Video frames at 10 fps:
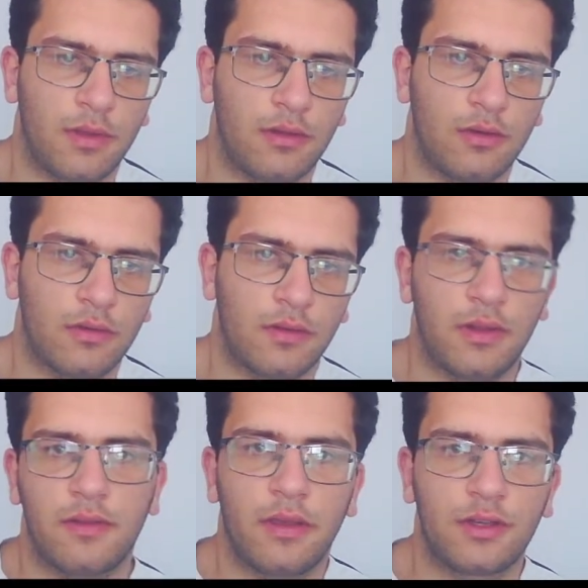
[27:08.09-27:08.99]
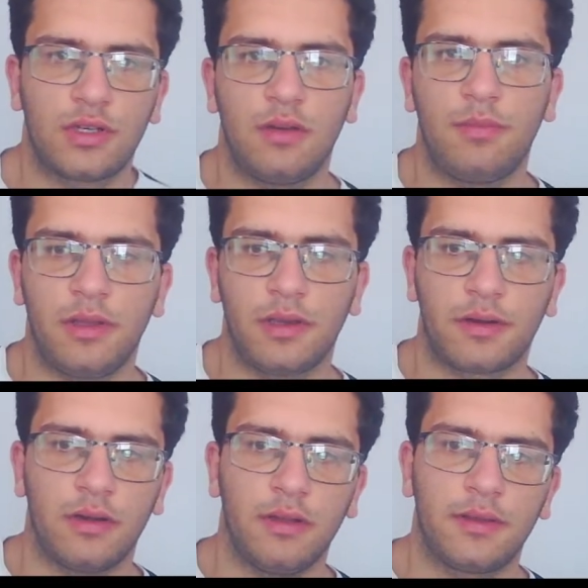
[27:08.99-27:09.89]
because that's actually
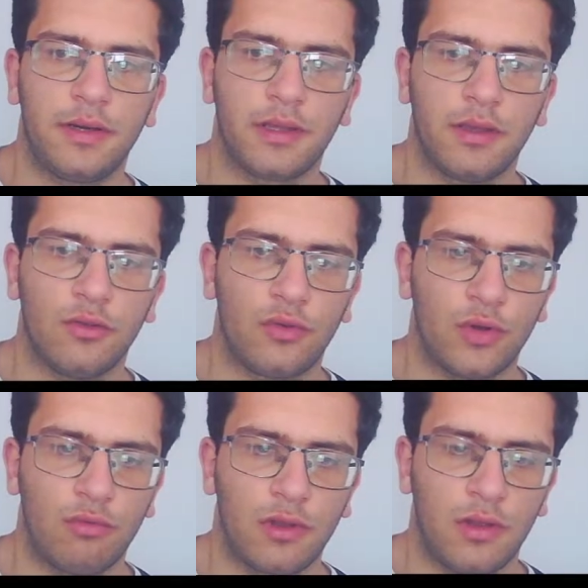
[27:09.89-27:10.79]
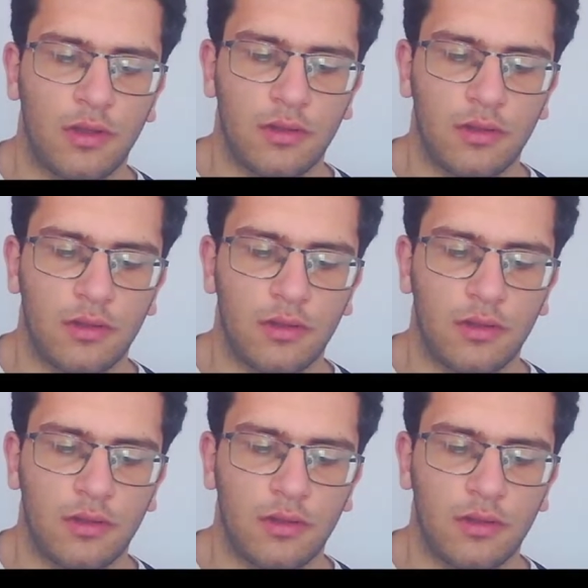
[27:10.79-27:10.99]
being really tricky, you know?